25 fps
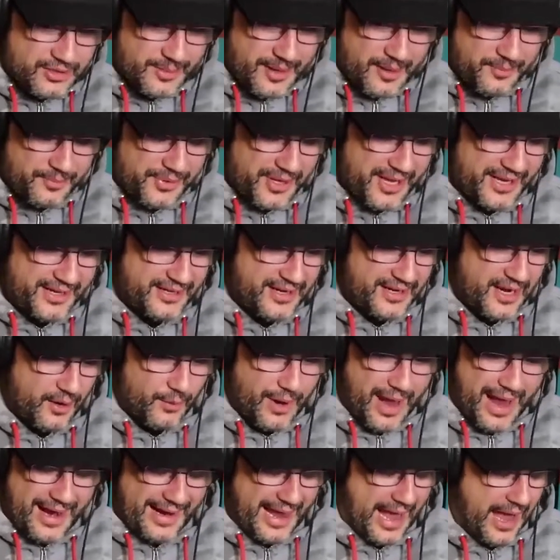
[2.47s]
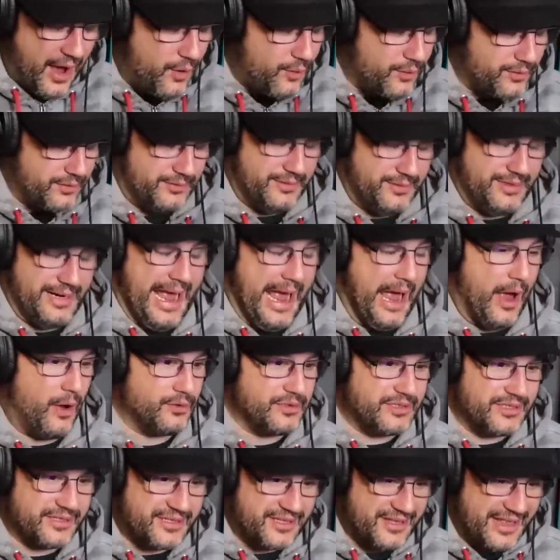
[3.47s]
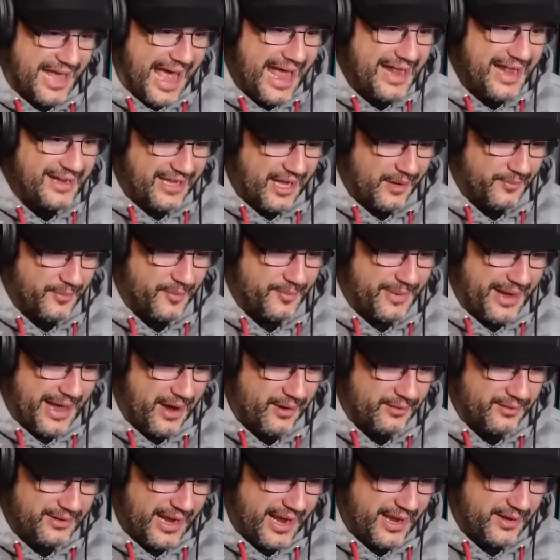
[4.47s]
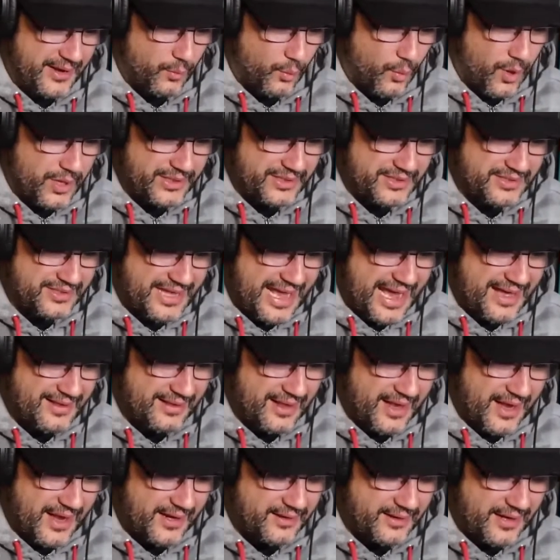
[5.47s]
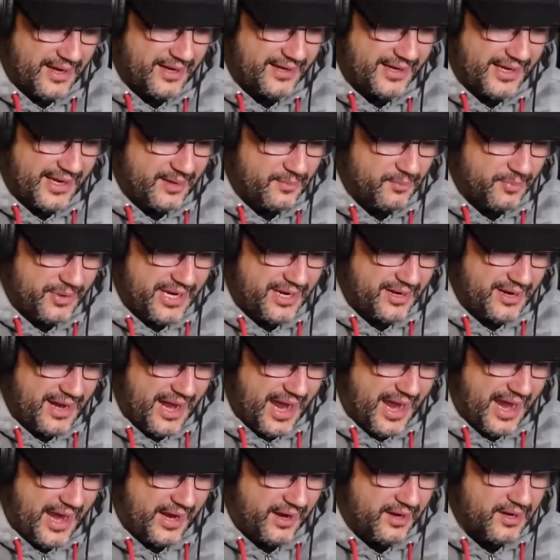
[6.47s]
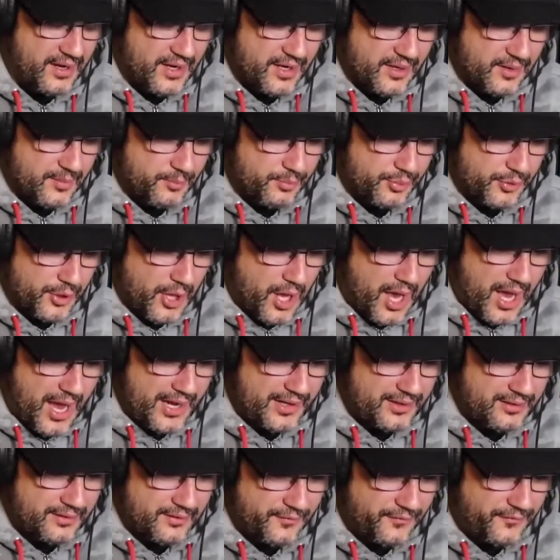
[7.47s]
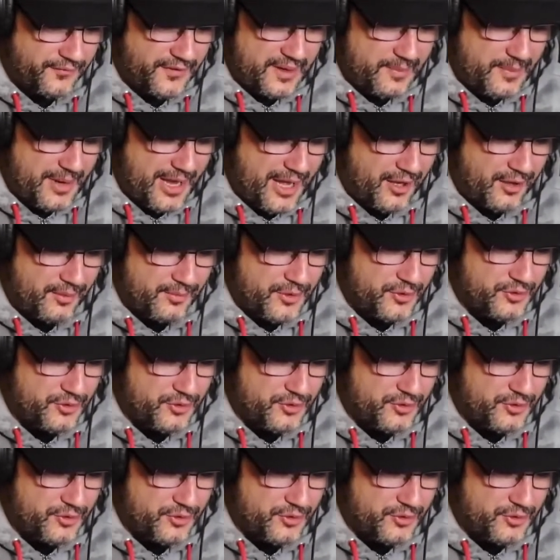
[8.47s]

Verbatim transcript: with your host. Iraq. How does that come about, and what is that like, again, being a blonde female